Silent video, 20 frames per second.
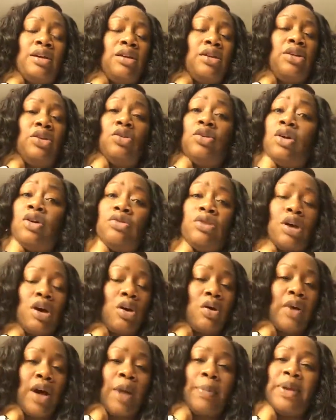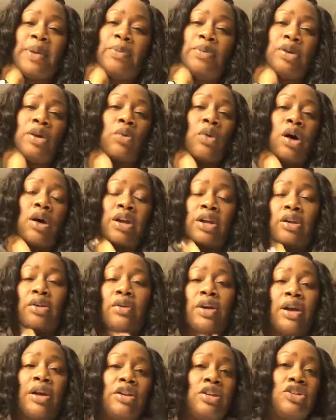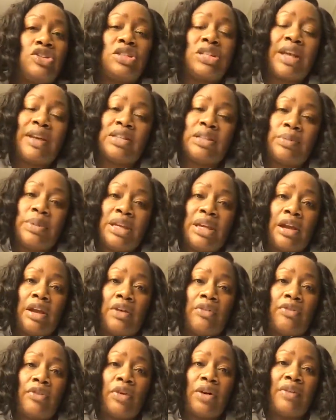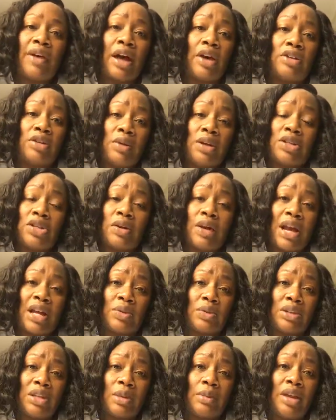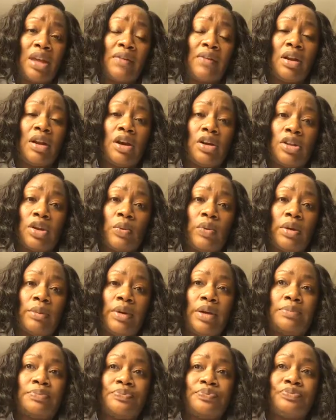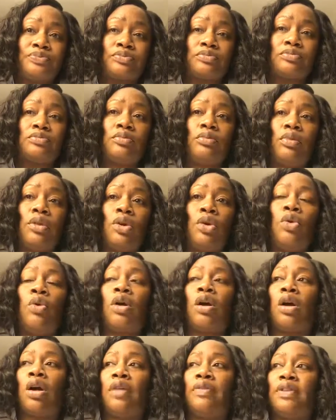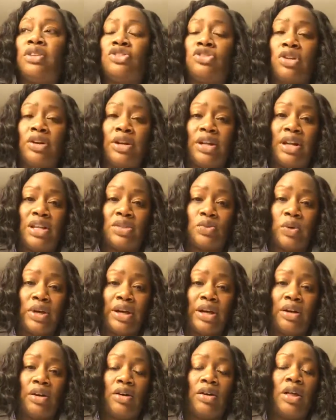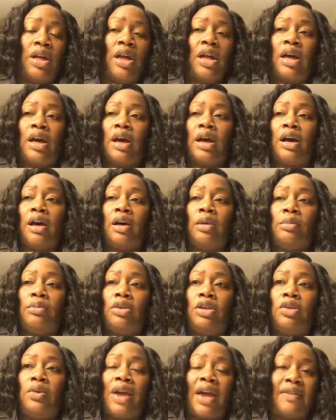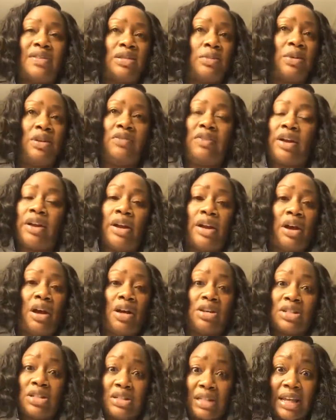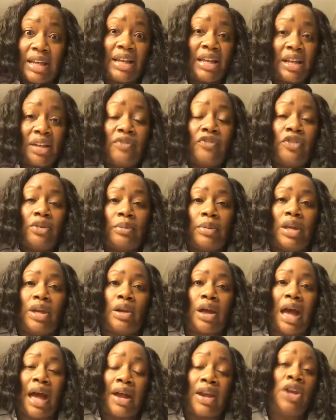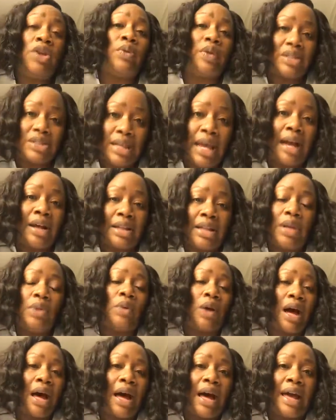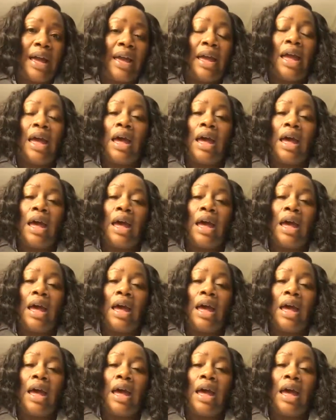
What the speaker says: you don't know how people are walking around, and you just have to be careful of how you interact with them. Even other women who are on this journey as well, you have to be very cautious. Like, again, for me, I knew exactly why